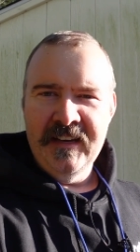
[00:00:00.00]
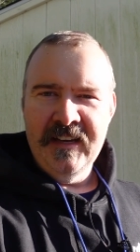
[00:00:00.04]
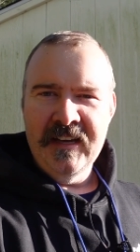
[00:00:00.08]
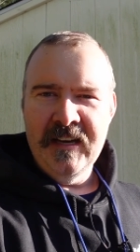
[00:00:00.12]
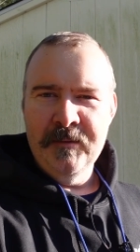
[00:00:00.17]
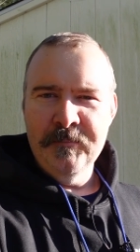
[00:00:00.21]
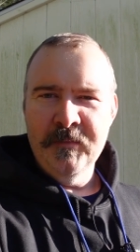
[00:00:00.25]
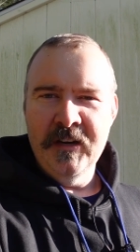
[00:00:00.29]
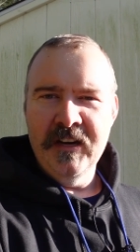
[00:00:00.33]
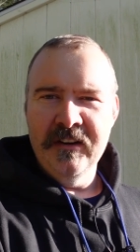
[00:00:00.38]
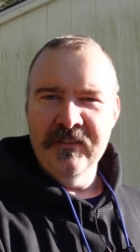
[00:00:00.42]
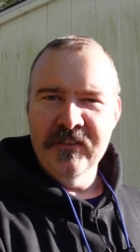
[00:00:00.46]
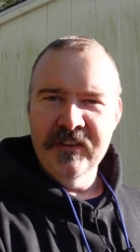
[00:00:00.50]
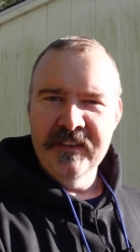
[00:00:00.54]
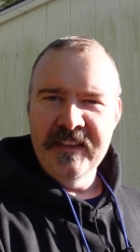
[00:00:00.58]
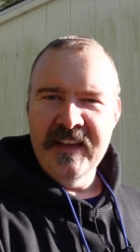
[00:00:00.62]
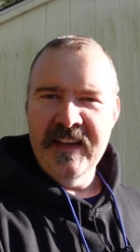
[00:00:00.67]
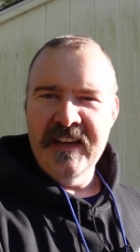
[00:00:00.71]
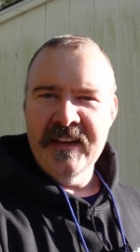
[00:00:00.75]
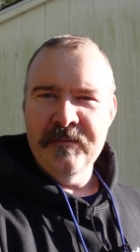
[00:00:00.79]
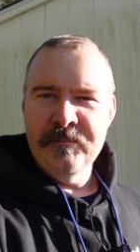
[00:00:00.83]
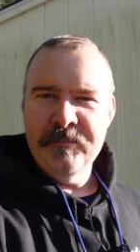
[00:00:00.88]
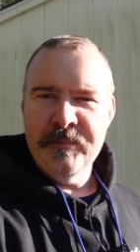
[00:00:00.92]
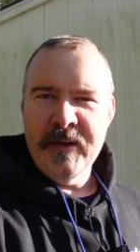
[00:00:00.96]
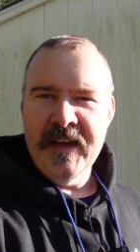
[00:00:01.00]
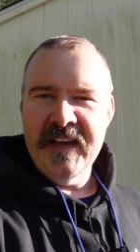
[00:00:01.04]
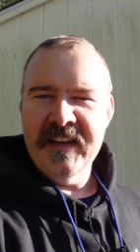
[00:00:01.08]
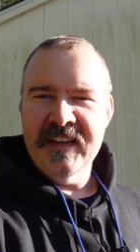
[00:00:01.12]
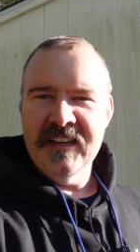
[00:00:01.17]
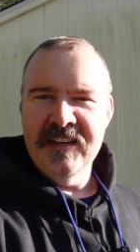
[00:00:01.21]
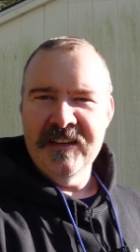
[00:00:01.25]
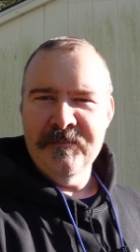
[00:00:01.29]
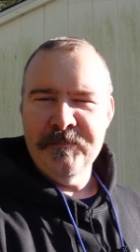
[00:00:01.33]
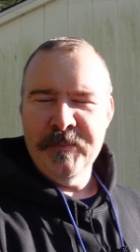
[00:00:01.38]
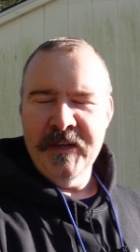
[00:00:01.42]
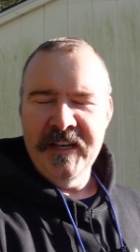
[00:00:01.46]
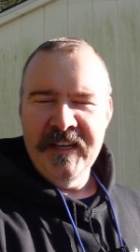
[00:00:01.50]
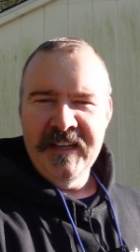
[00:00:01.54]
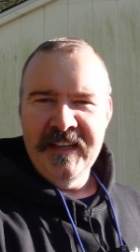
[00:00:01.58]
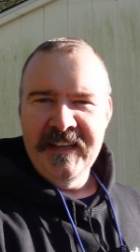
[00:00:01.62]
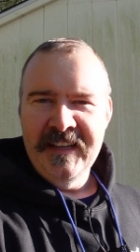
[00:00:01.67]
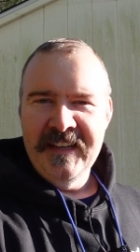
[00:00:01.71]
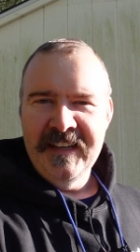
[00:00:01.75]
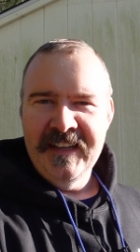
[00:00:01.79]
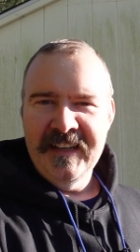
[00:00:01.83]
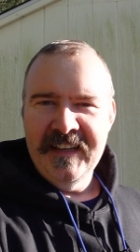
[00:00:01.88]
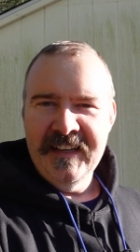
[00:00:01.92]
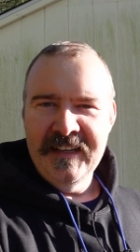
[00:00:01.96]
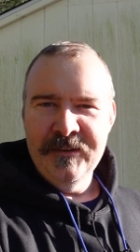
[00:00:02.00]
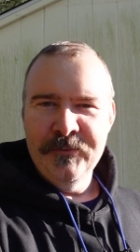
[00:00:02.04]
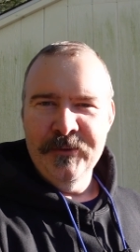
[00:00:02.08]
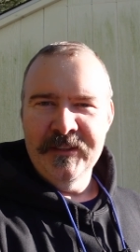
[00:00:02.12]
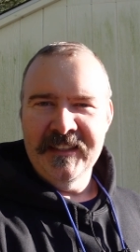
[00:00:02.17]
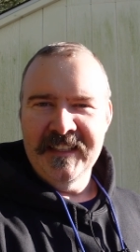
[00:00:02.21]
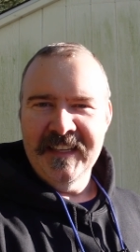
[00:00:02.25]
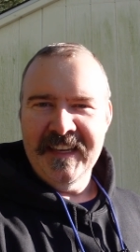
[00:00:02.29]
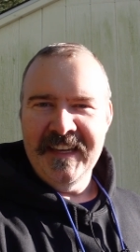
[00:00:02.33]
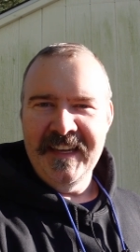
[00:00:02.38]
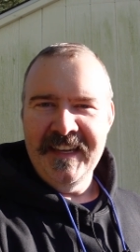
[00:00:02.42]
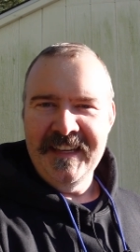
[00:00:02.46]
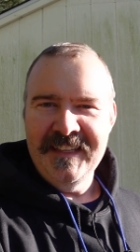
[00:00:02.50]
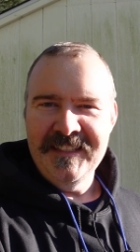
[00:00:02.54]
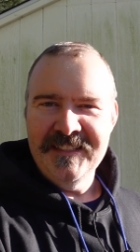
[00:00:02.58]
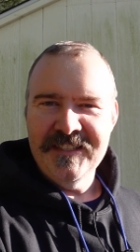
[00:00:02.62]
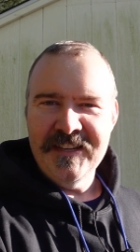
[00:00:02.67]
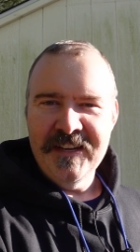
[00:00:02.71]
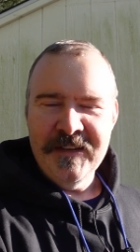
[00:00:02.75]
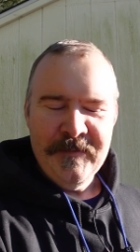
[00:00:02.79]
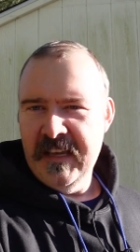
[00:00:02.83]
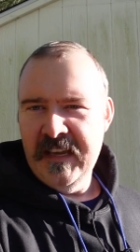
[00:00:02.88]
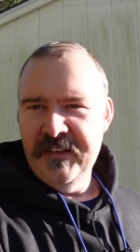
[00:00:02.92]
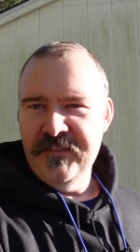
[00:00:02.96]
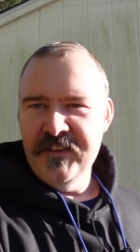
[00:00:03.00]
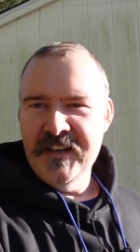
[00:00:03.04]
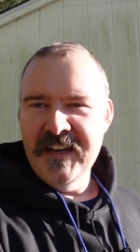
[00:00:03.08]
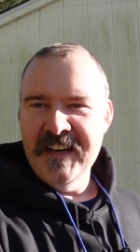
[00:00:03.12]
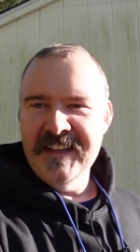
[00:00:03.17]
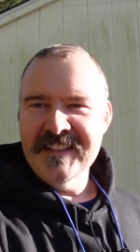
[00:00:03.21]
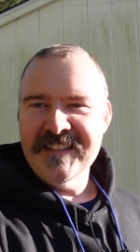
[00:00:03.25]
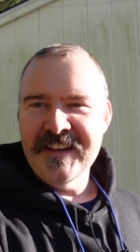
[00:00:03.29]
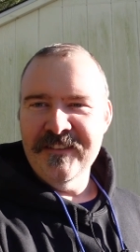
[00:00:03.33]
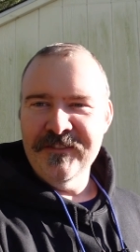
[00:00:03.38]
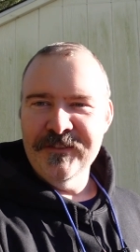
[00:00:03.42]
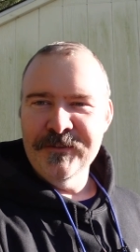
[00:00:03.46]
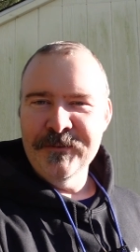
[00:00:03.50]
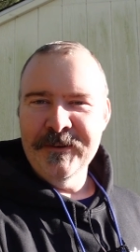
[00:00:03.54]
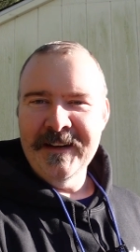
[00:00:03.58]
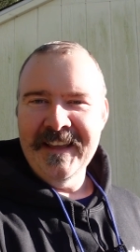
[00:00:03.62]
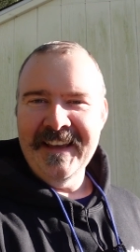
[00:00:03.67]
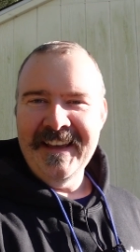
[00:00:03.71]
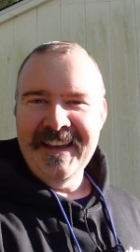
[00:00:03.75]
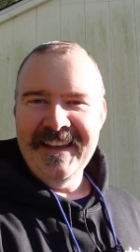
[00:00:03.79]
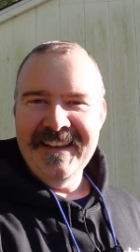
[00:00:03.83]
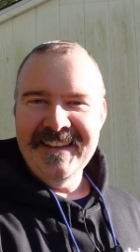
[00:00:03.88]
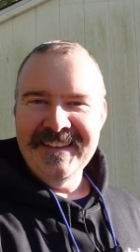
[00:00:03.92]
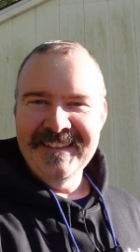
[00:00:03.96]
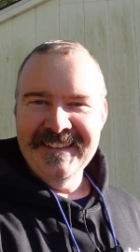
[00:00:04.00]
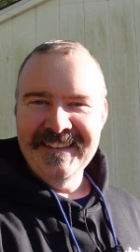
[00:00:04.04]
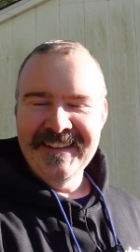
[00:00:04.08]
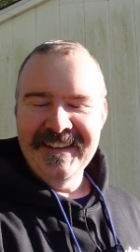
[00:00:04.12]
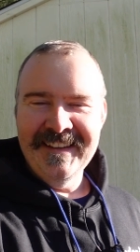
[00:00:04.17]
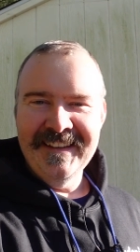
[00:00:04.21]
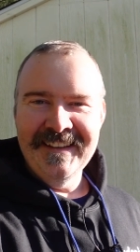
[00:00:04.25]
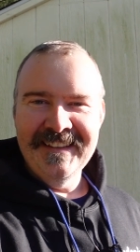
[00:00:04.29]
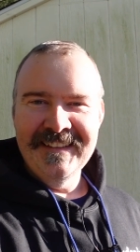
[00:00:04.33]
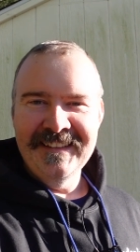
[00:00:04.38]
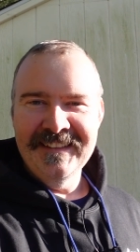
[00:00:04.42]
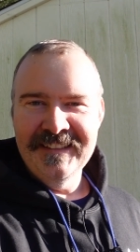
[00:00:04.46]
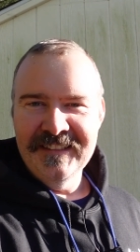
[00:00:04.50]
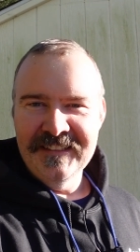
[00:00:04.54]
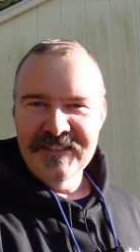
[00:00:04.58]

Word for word: I'm covering that back up uh, with the cage. If you guys ever went ahead and uh,